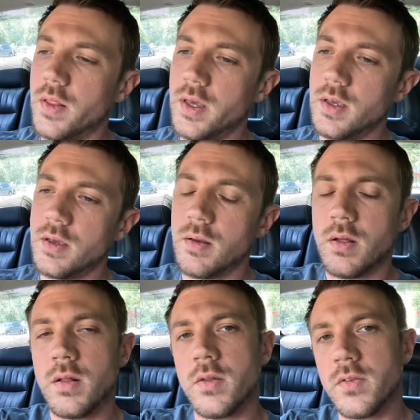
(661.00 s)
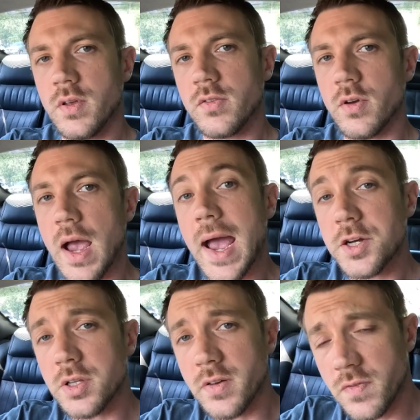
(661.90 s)
the sensor
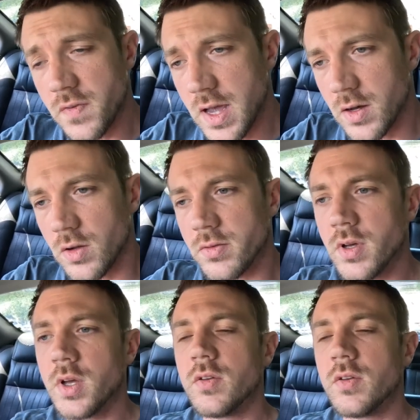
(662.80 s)
actually failed,